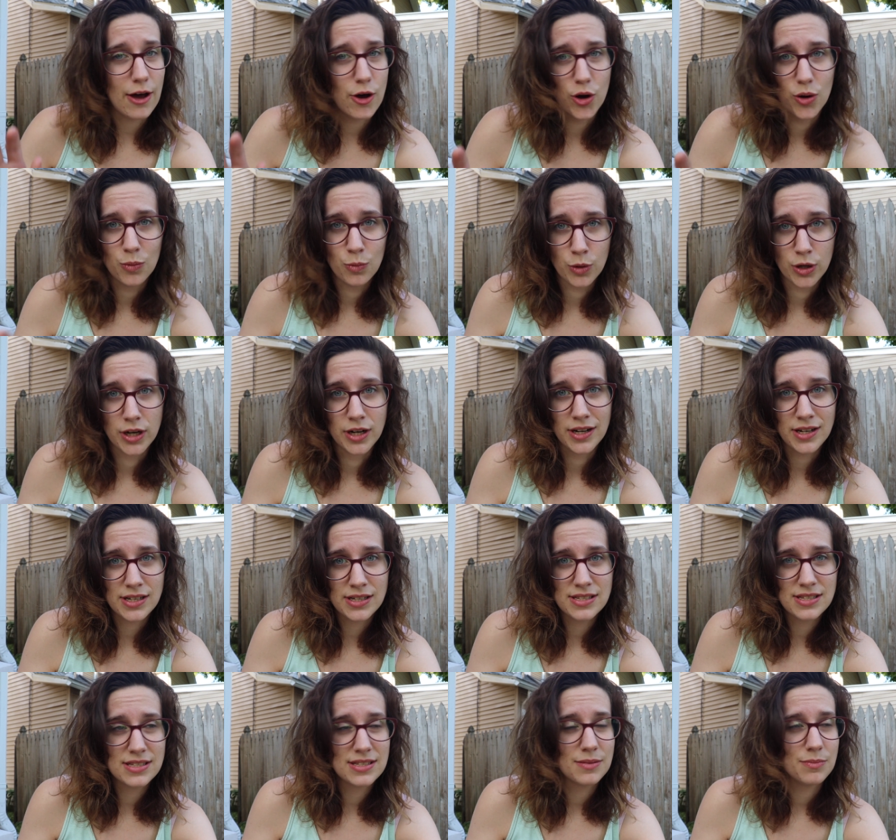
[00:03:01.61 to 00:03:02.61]
how it
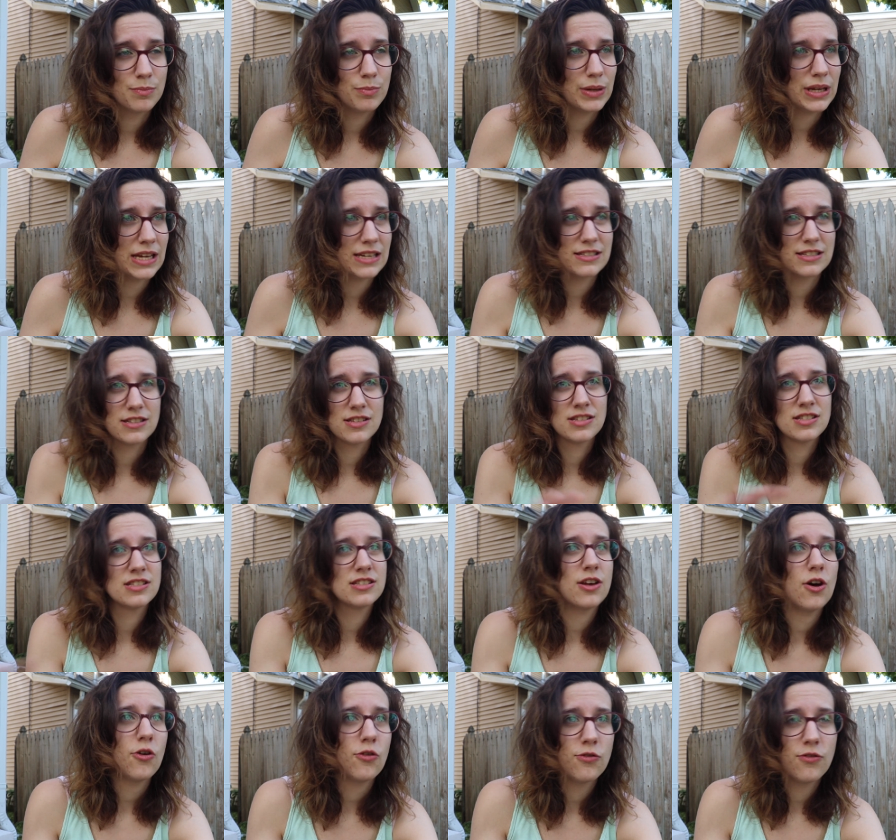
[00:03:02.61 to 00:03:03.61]
works because it's
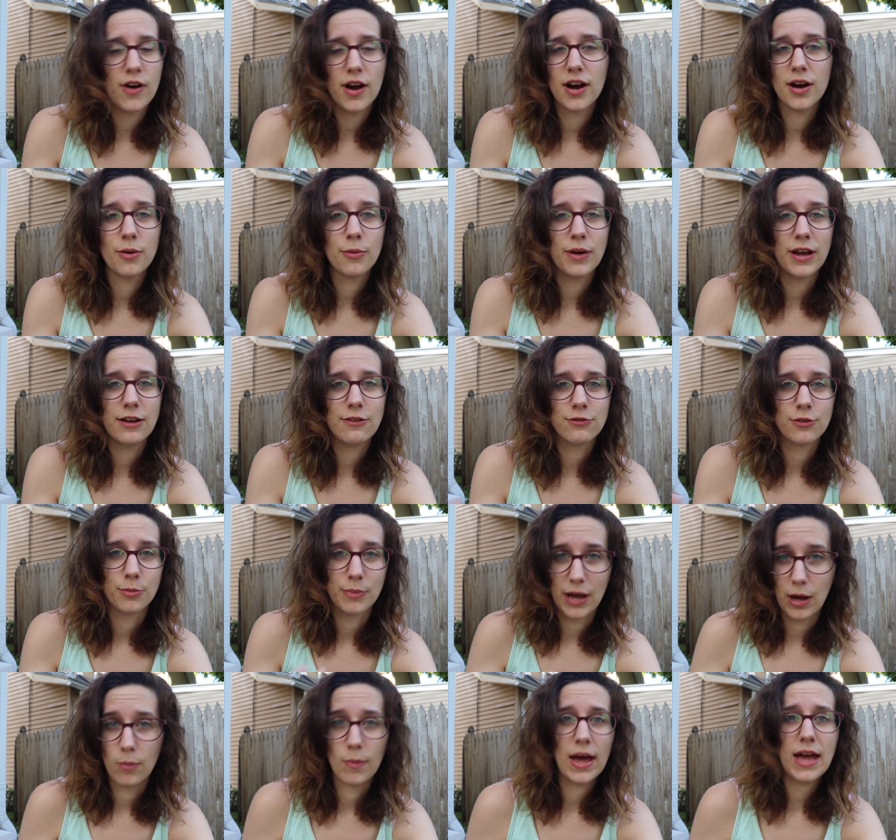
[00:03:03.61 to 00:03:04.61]
so far away
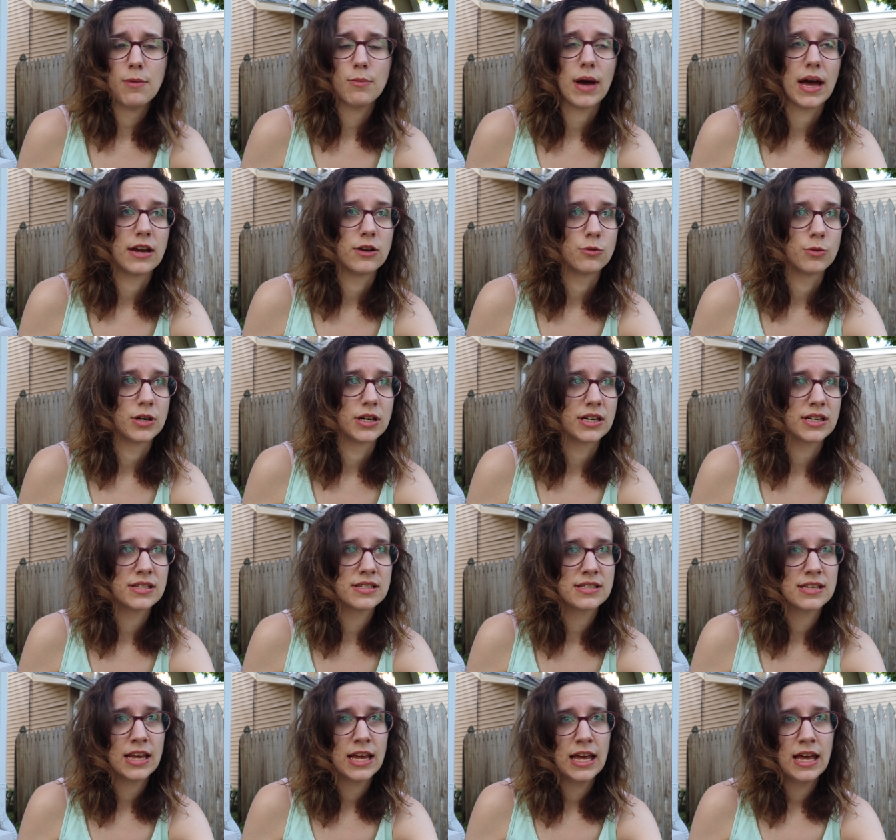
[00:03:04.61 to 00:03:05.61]
from how my mind
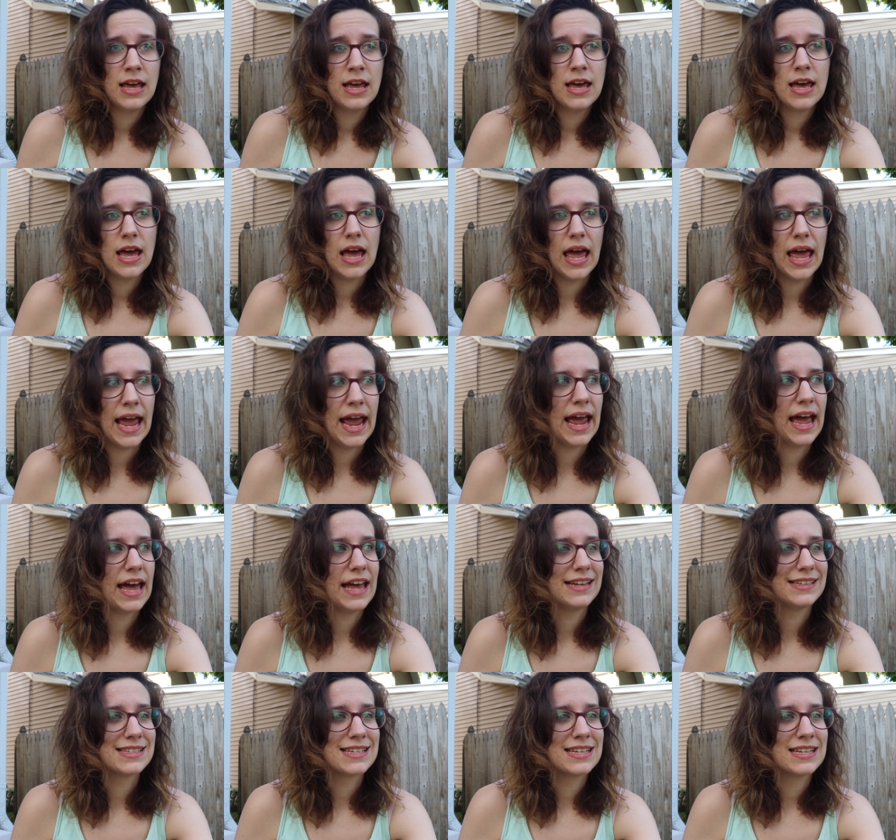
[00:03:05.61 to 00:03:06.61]
works.
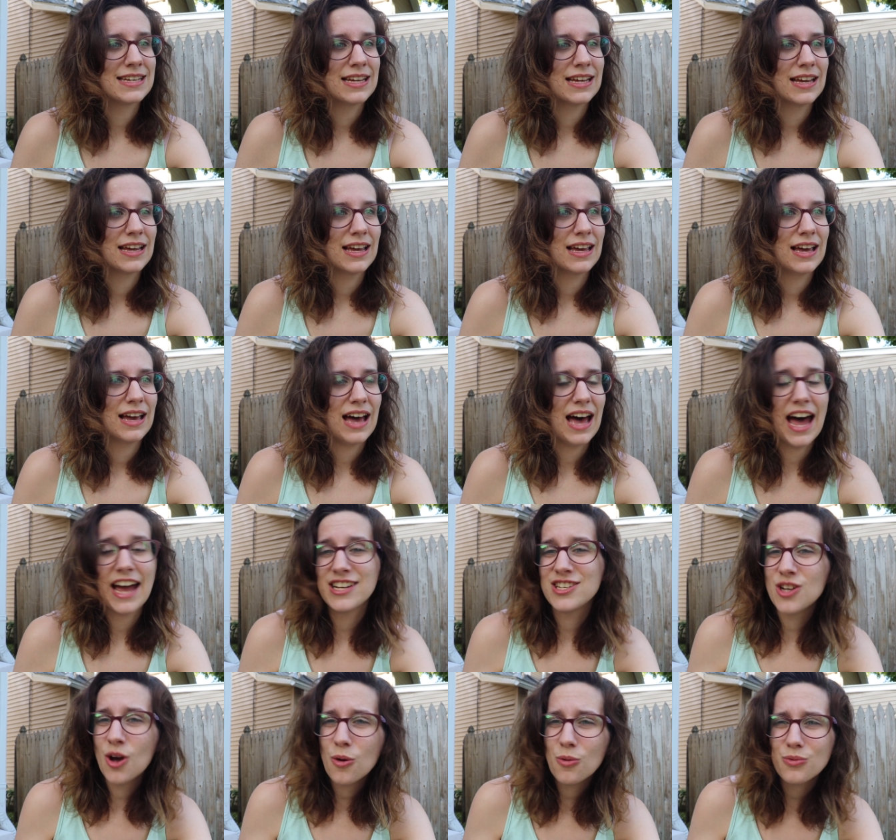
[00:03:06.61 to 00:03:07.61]
And
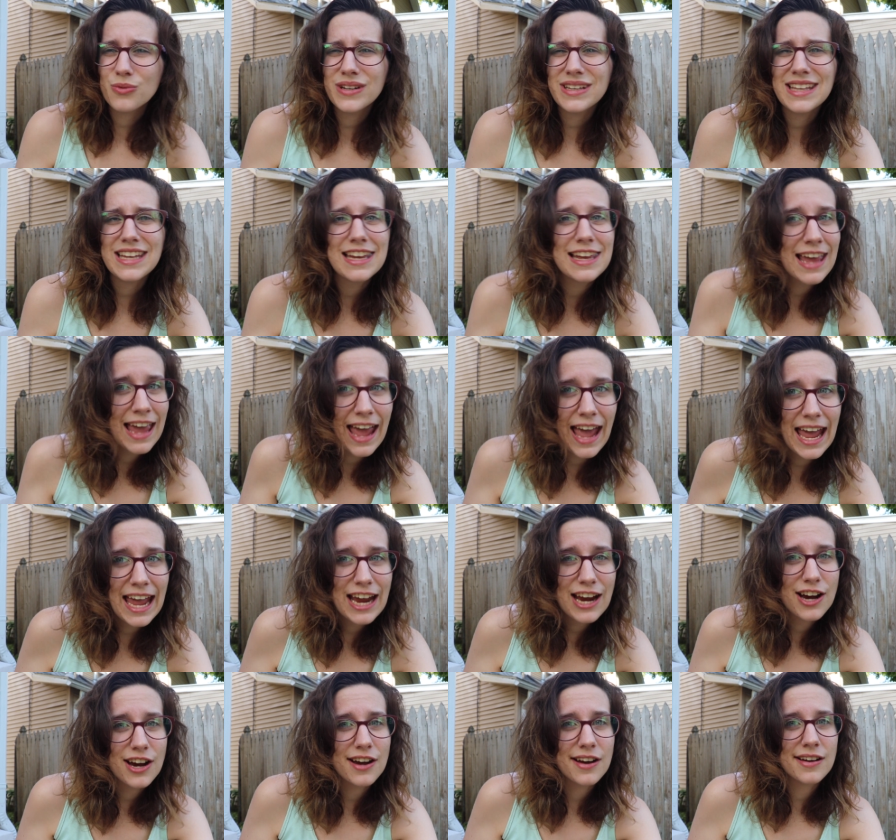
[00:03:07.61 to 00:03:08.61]
I don't really
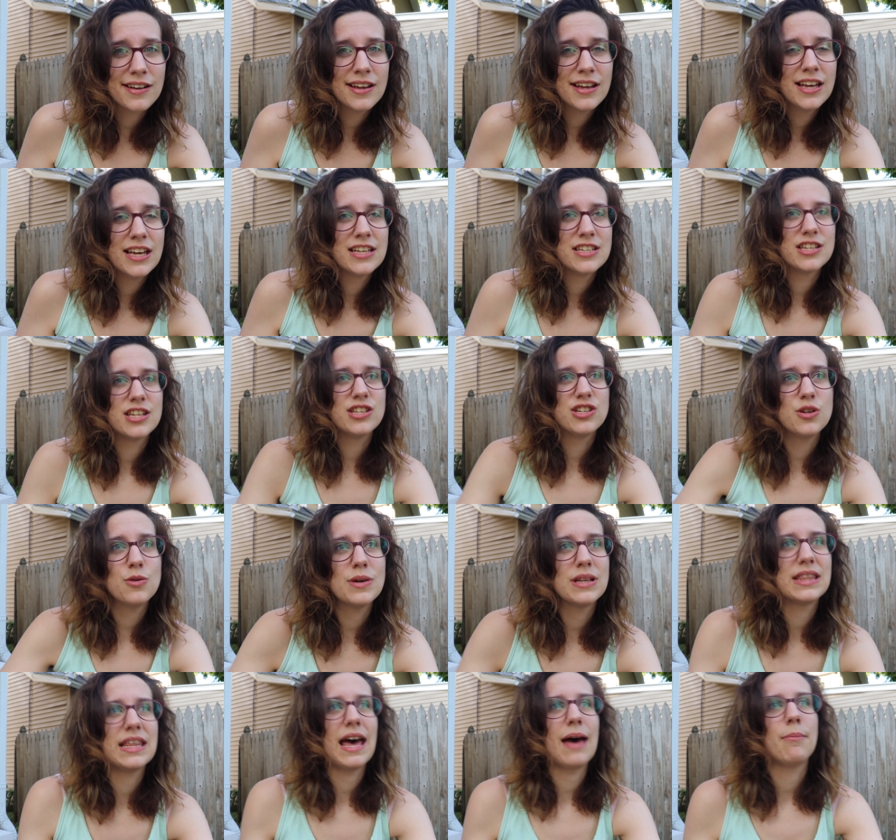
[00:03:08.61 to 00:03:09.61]
care to
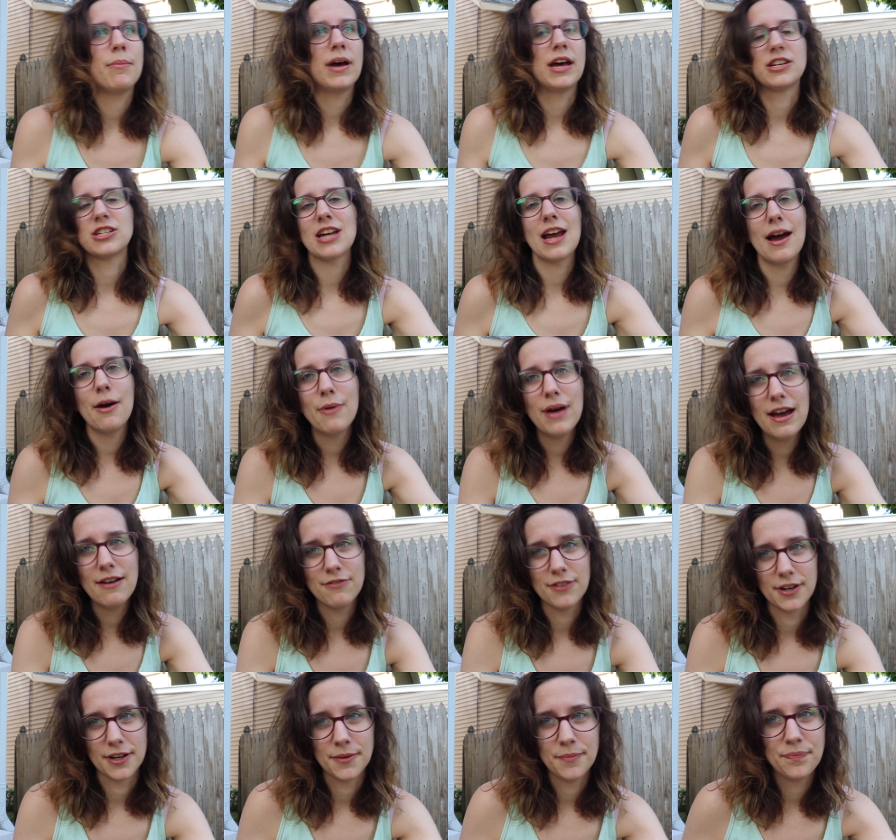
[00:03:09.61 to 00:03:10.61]
do it that much.
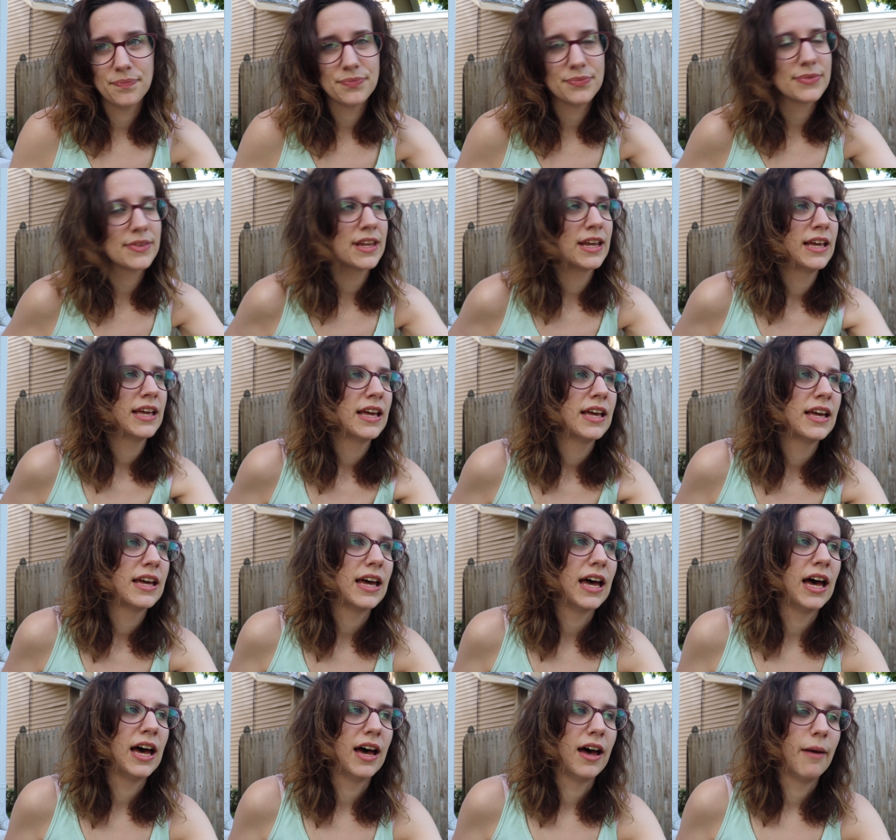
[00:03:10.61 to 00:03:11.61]
However,
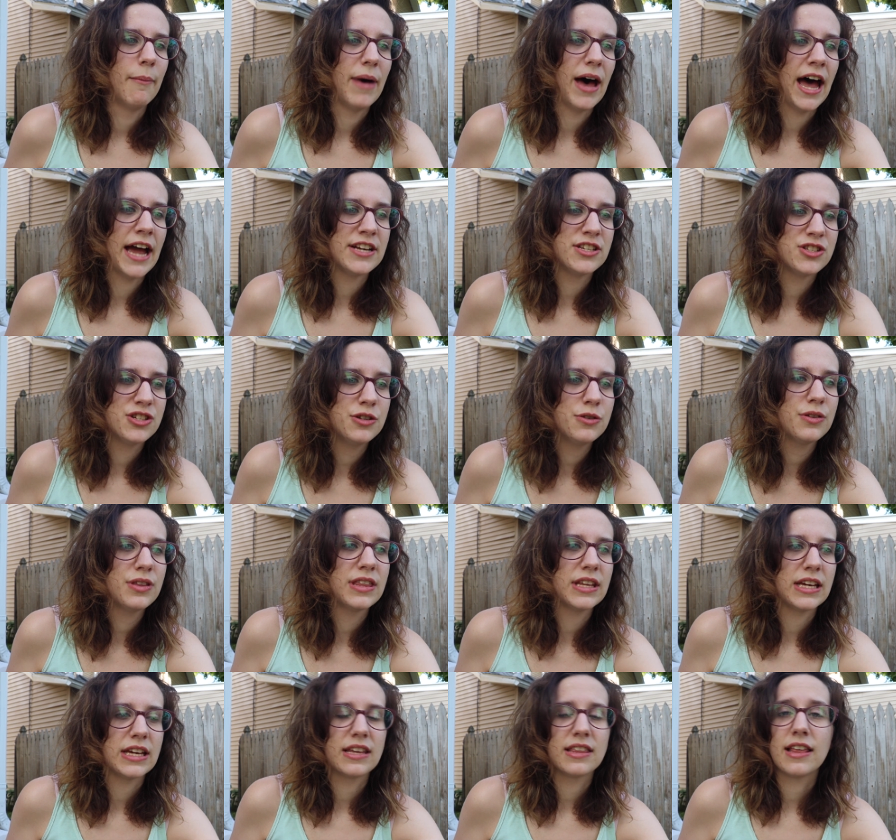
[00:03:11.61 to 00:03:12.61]
um, I do
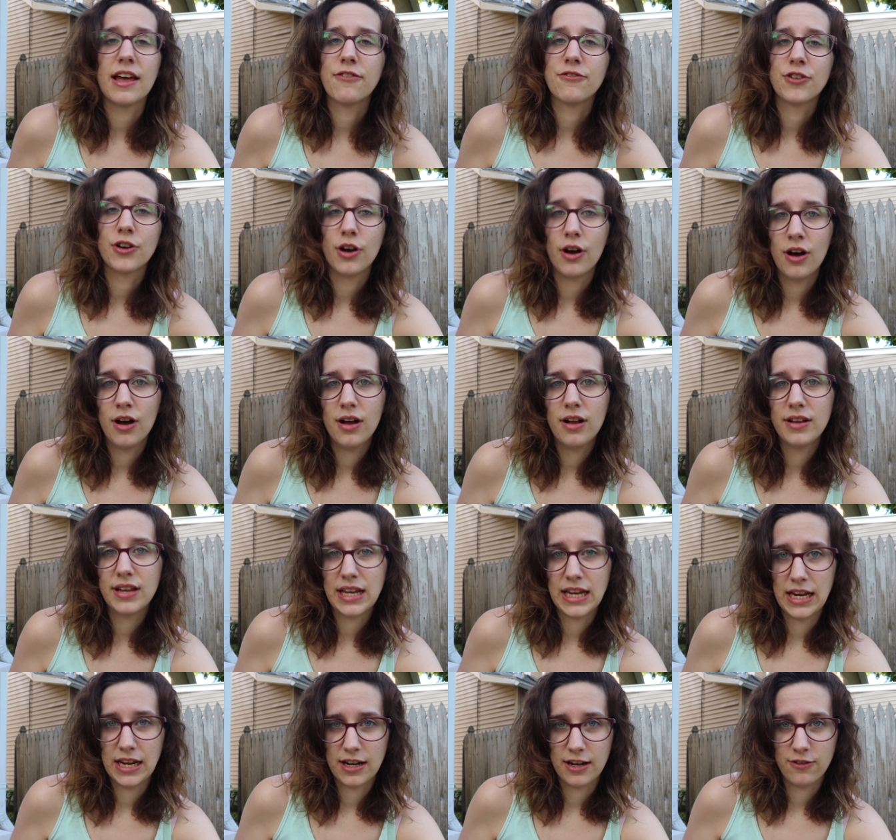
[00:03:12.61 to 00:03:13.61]
think that for all
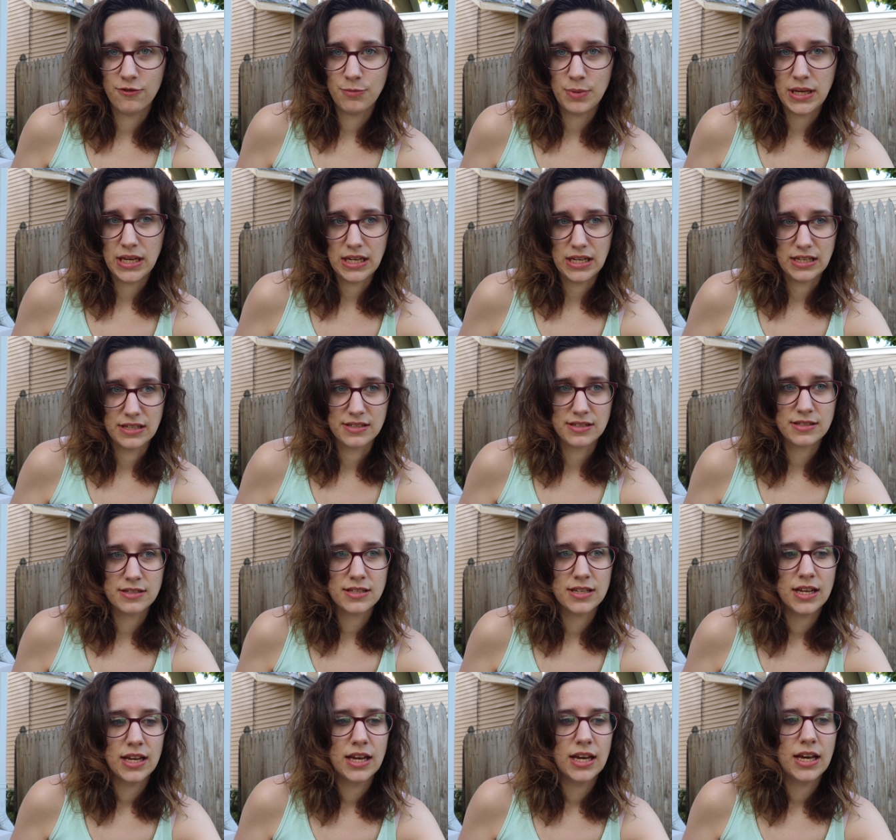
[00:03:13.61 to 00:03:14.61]
E N F
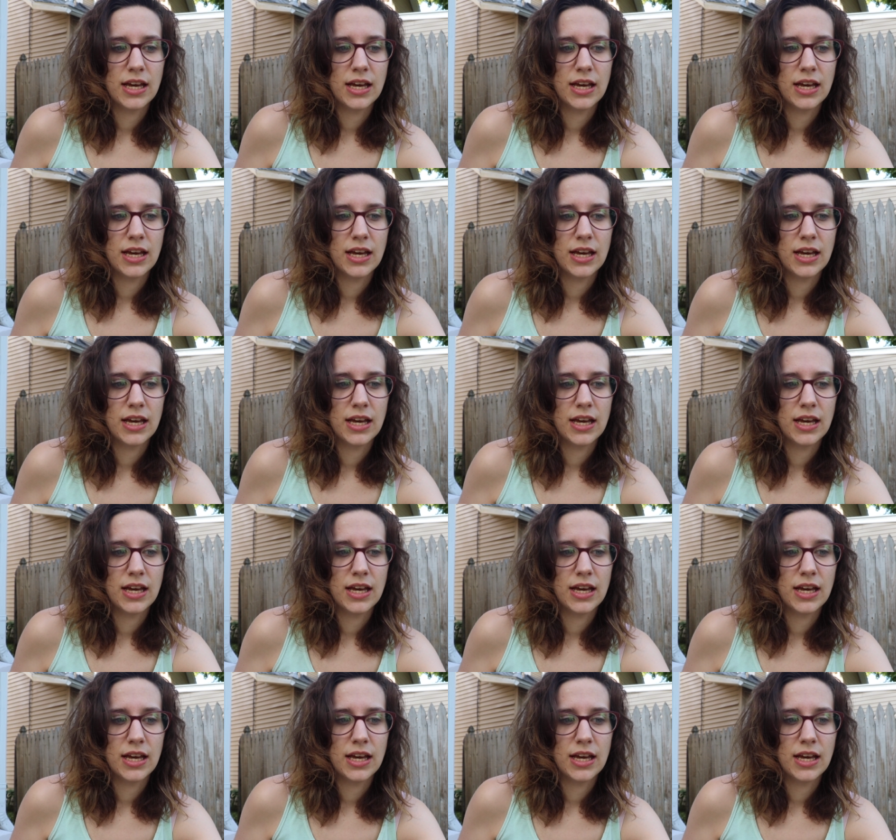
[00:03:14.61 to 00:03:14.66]
Ps